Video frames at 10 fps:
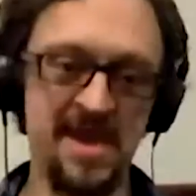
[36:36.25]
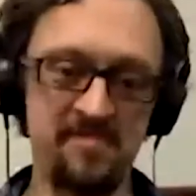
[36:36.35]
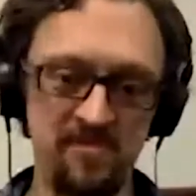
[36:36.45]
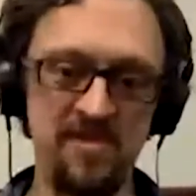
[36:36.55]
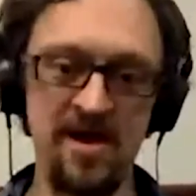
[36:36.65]

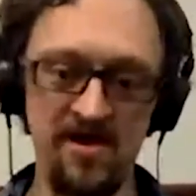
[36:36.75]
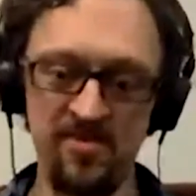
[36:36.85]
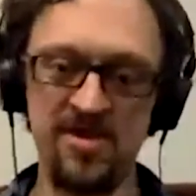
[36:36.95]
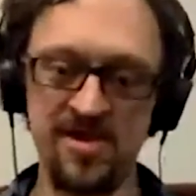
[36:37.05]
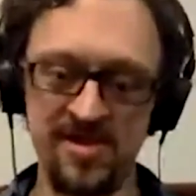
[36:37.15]
came about
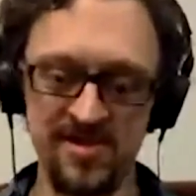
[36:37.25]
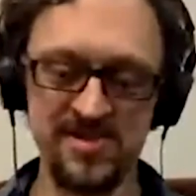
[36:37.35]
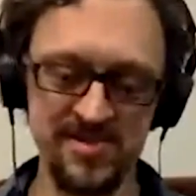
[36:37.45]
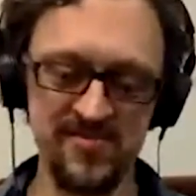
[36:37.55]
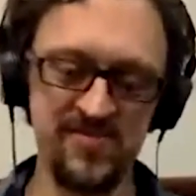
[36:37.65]

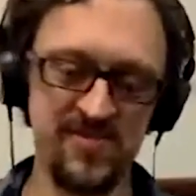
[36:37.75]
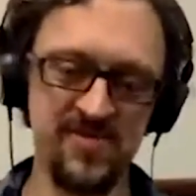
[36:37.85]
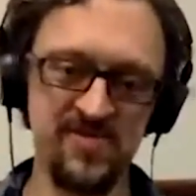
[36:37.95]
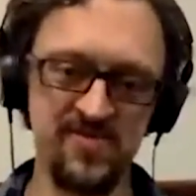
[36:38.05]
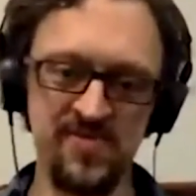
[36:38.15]
because of,
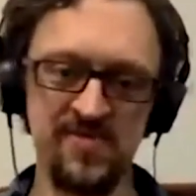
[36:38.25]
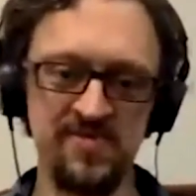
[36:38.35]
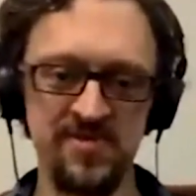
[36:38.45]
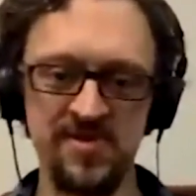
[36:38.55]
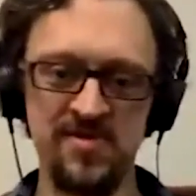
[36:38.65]
of
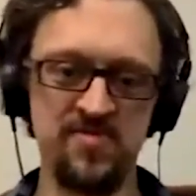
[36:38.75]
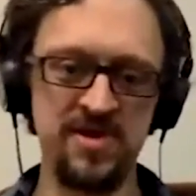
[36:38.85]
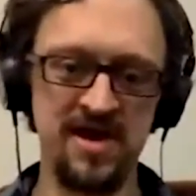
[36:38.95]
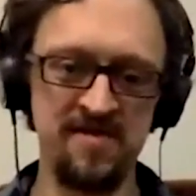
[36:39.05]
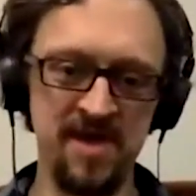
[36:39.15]
you know the
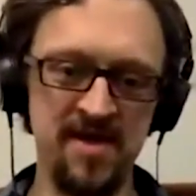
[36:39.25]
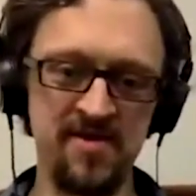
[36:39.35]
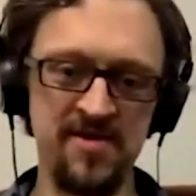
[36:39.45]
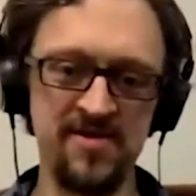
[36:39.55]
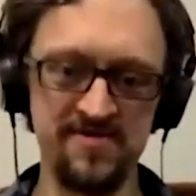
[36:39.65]
P I
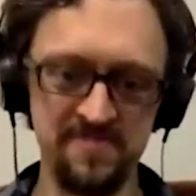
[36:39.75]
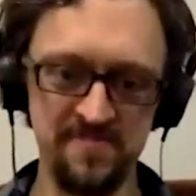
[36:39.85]
background.